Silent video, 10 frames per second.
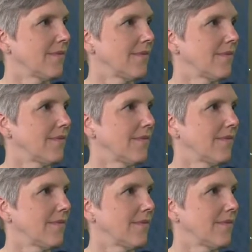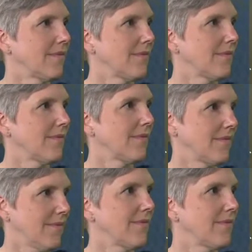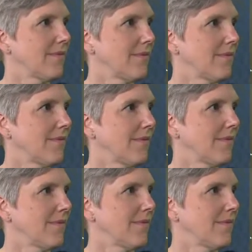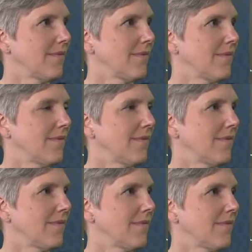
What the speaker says: This person isn't speaking.